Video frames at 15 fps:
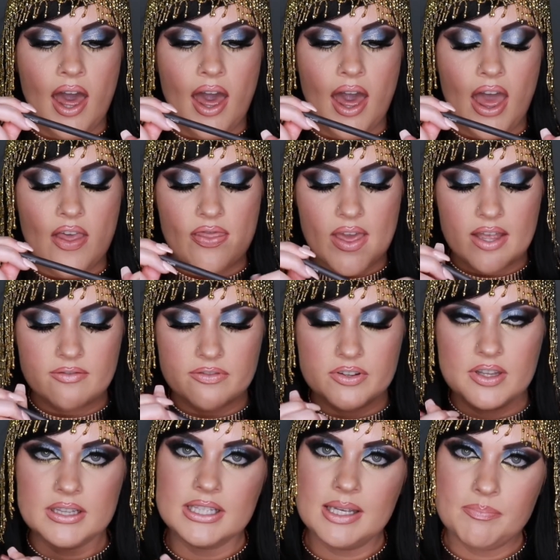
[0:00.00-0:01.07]
And then for
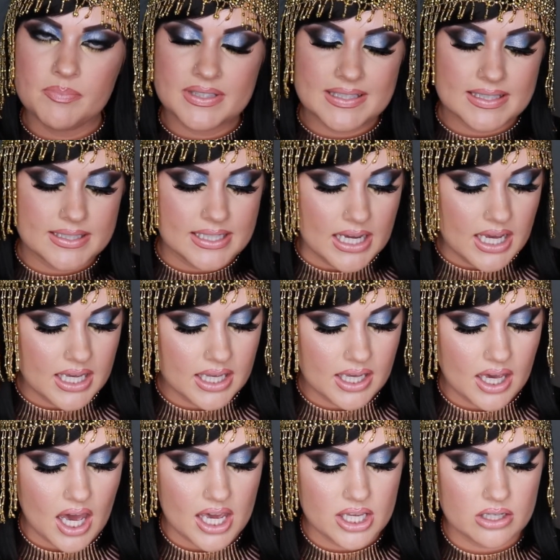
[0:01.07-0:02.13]
the lipstick,
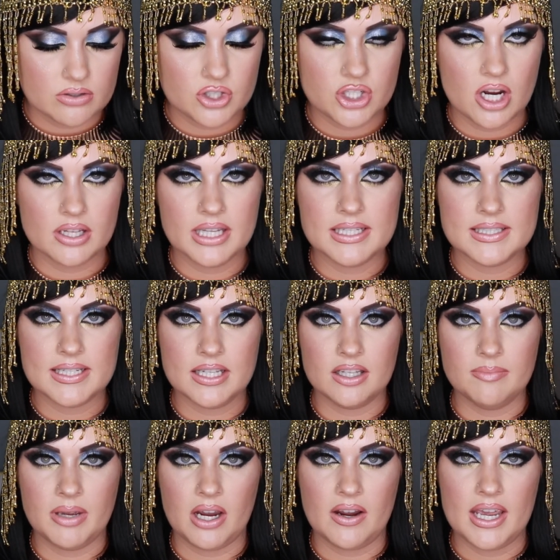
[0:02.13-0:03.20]
I used Charlotte
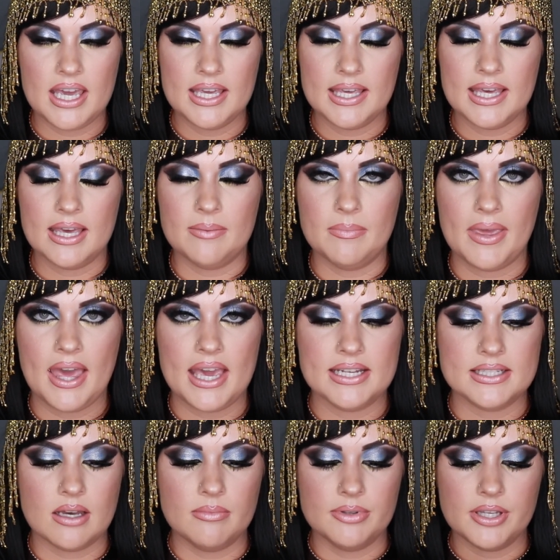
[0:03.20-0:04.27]
Tilbury Kim
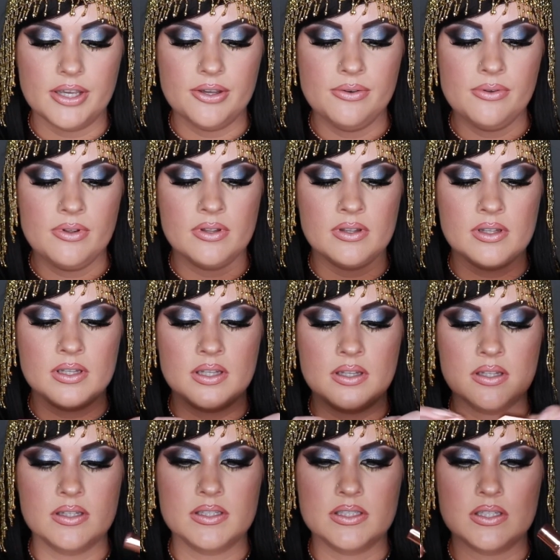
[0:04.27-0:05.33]
KW.
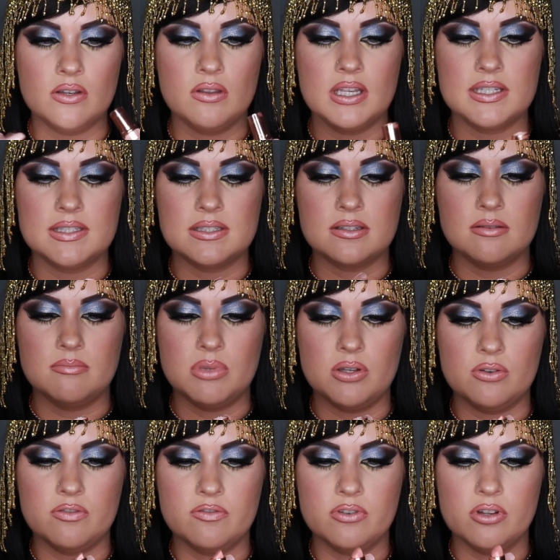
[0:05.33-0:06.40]
So this
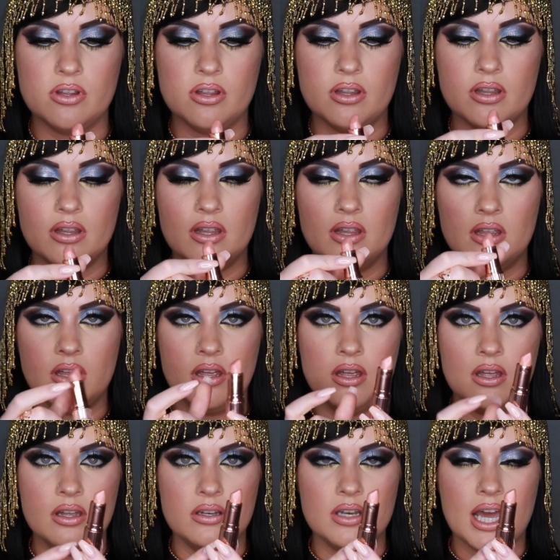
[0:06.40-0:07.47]
beautiful
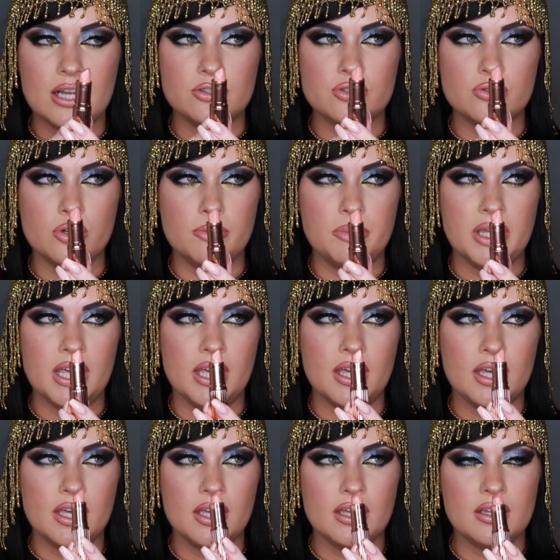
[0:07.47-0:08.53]
natural
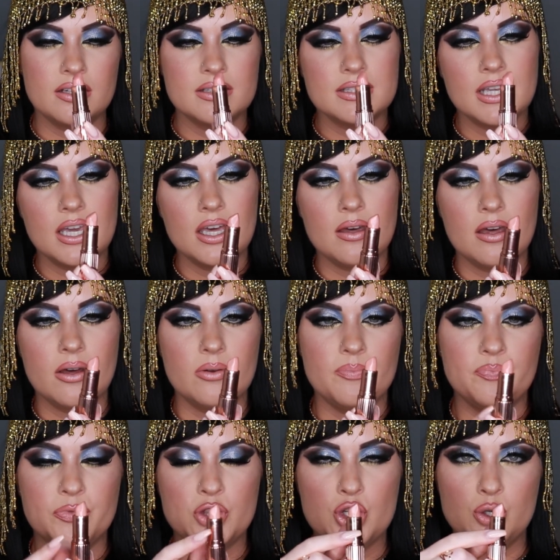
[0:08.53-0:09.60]
pink, it's like a
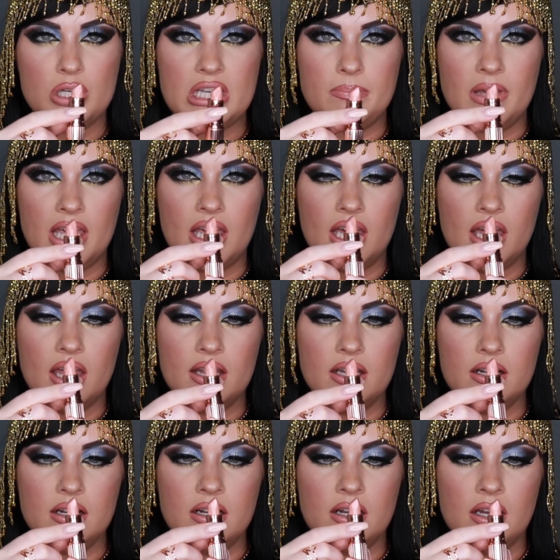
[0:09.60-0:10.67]
nudie pink
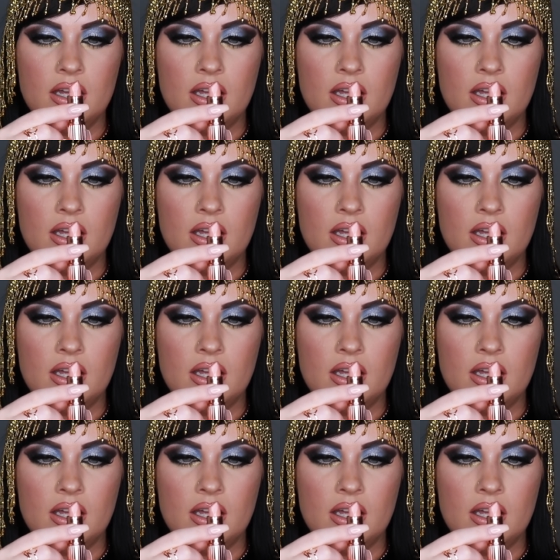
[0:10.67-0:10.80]
color.